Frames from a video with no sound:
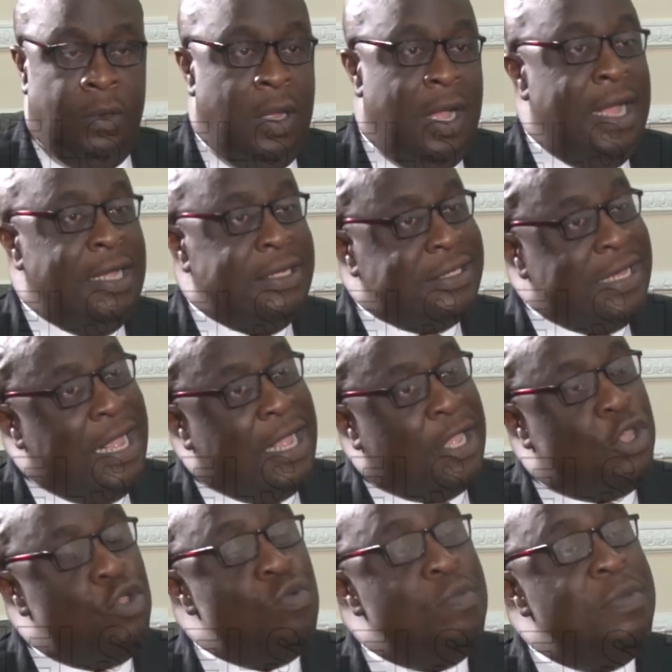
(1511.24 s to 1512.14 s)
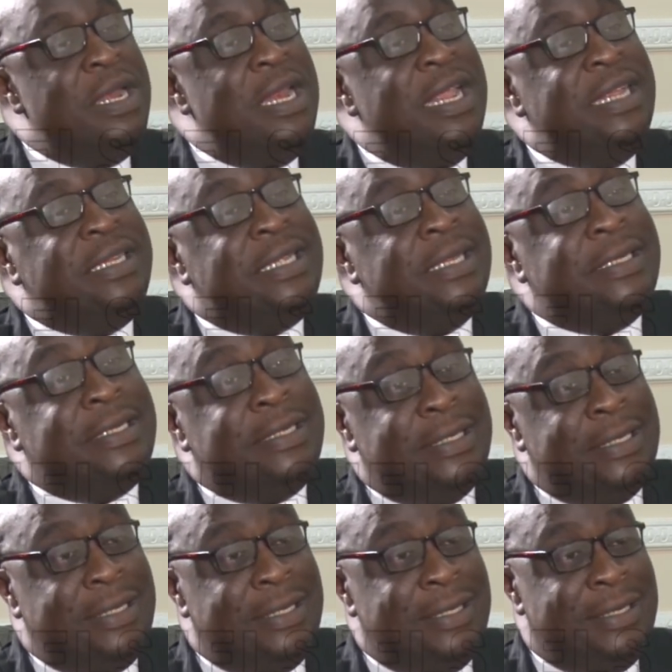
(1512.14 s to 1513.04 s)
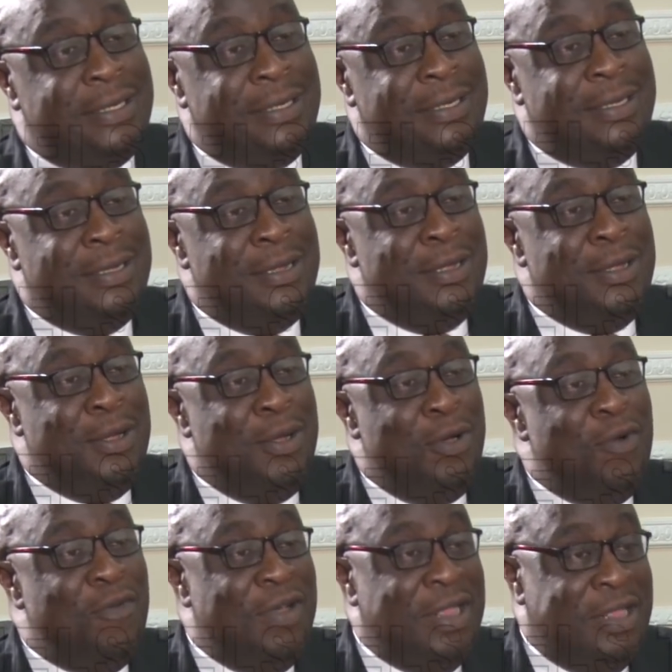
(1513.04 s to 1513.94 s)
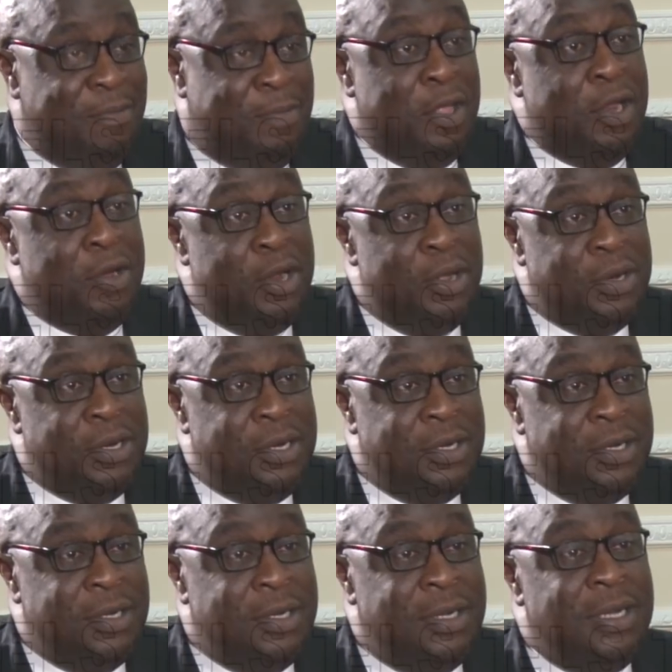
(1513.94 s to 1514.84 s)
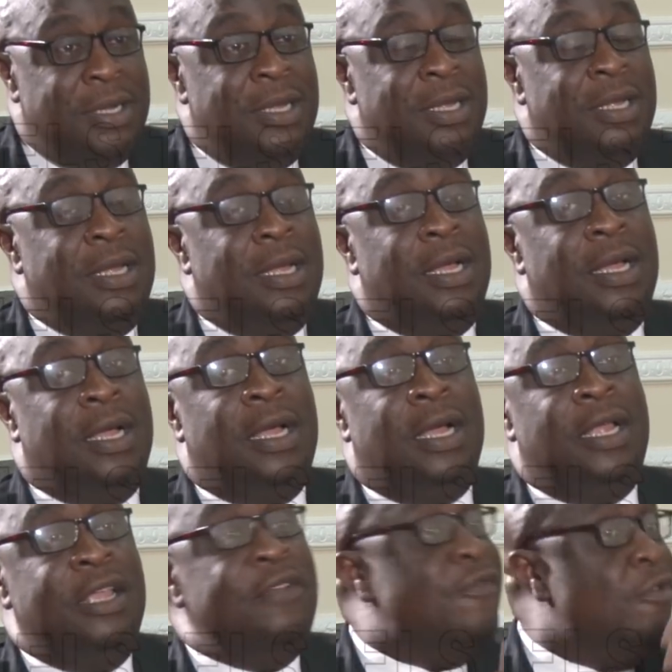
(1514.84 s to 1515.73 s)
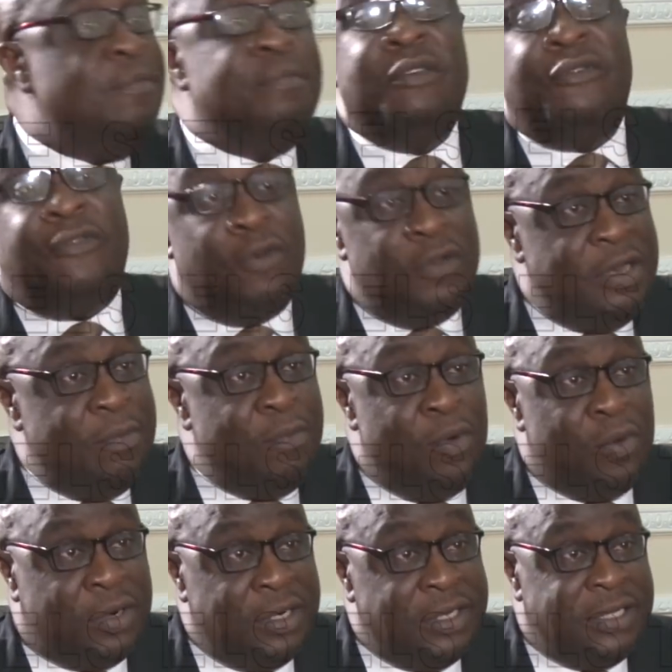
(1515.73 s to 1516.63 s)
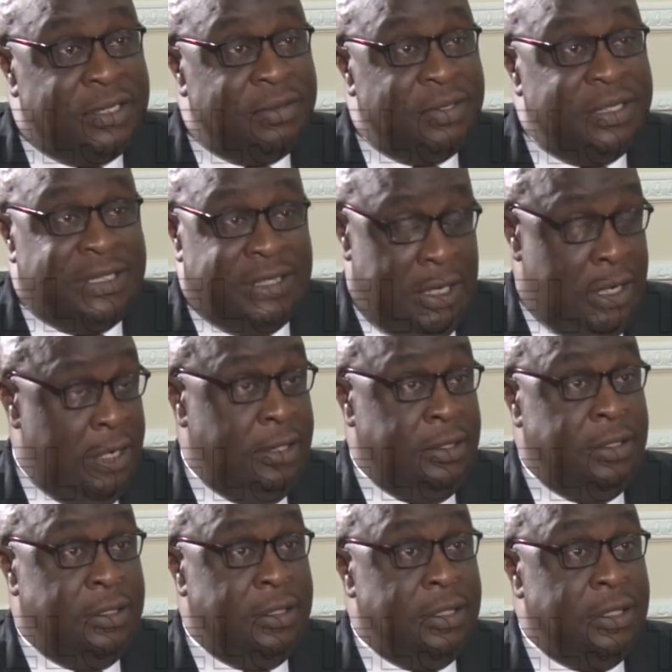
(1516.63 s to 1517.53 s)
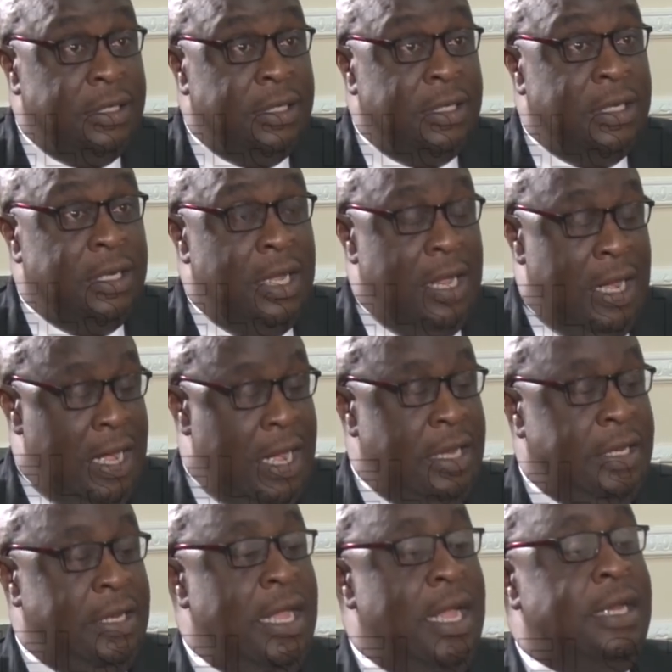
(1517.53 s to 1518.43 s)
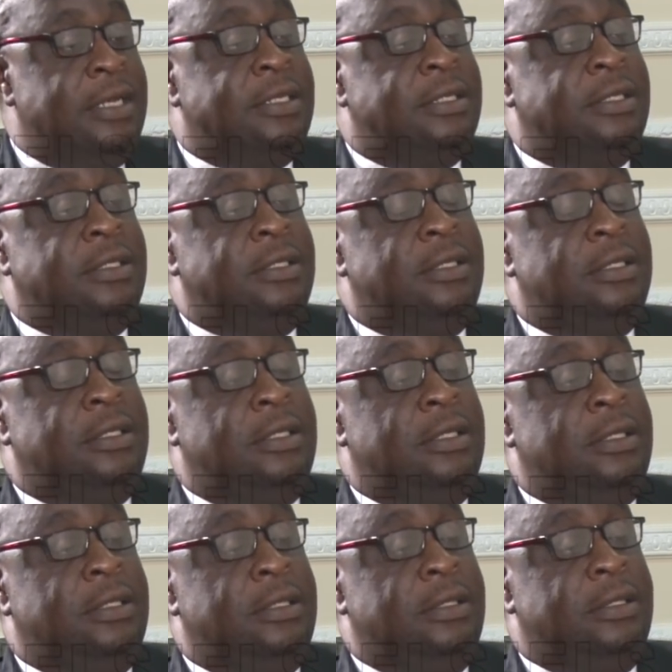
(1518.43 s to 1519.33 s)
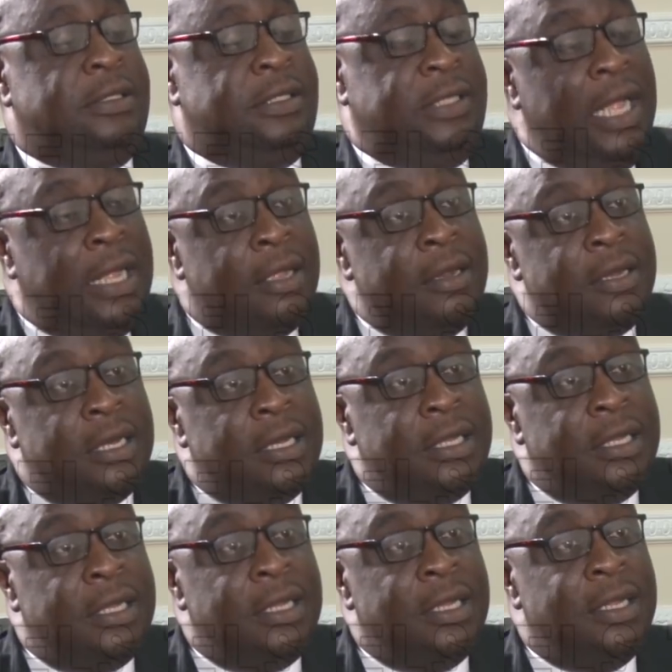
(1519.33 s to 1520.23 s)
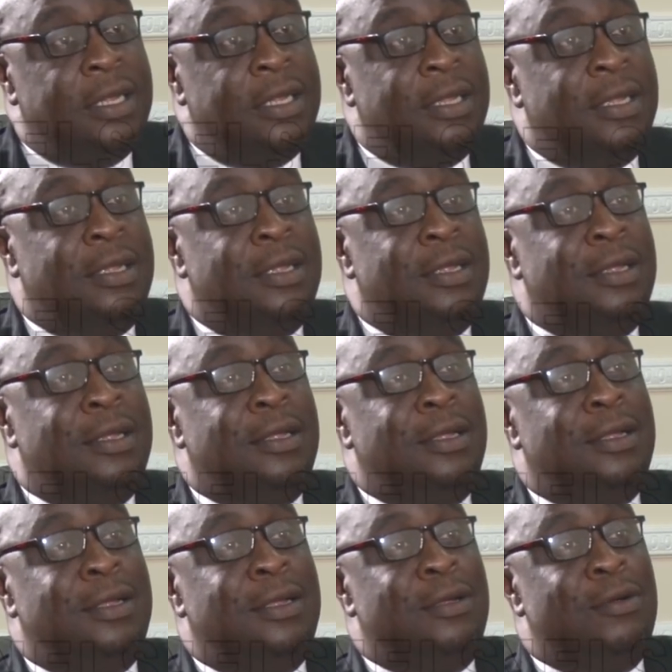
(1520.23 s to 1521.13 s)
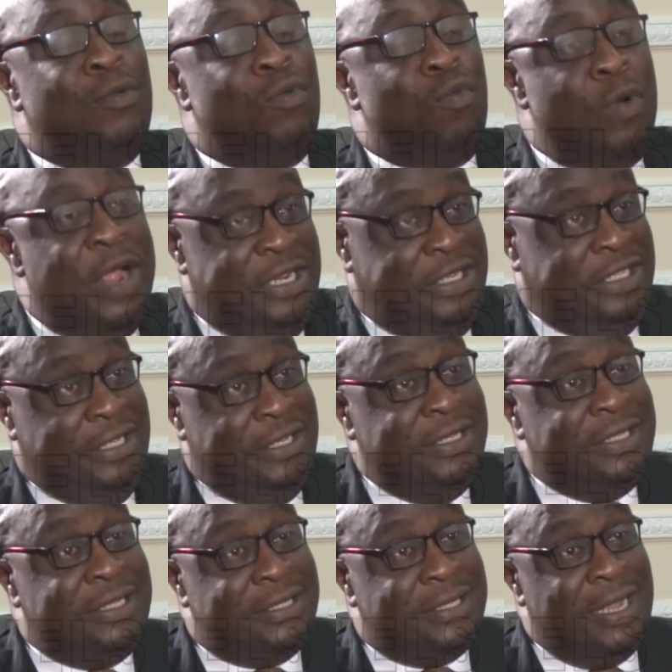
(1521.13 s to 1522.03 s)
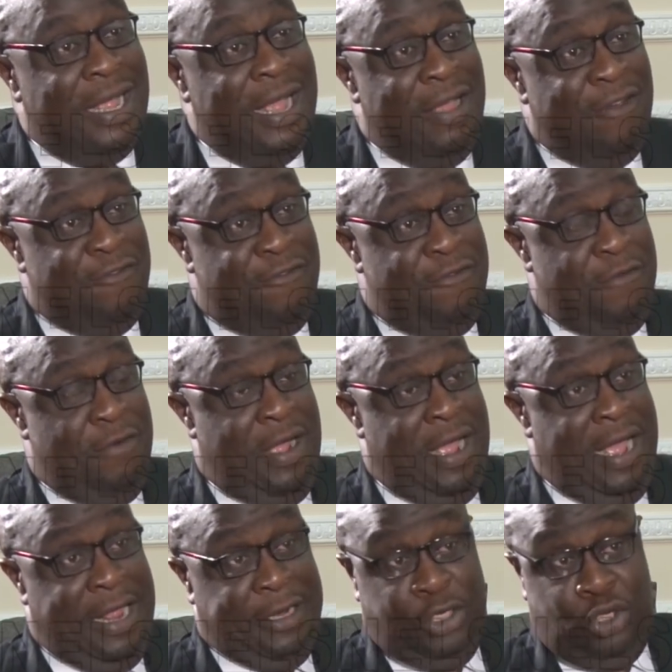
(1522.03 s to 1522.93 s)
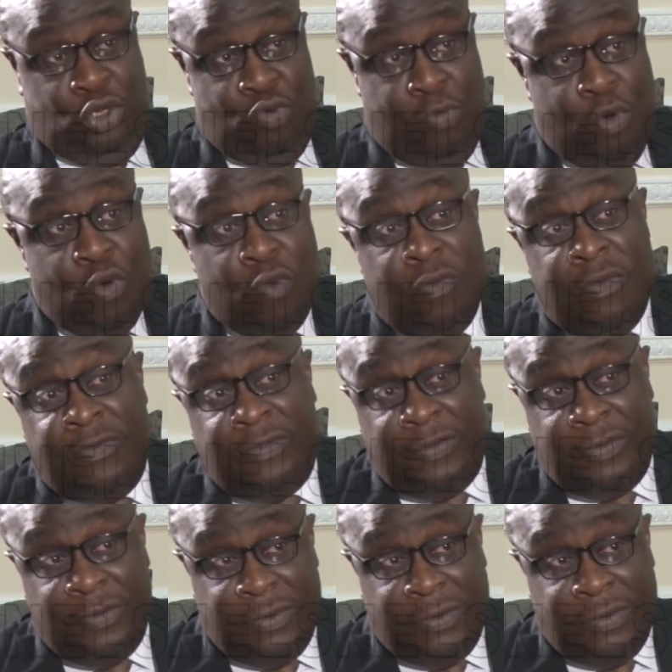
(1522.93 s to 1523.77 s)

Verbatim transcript: has accumulated over the period, even before democracy returned, and that, secondly, wages have had to move.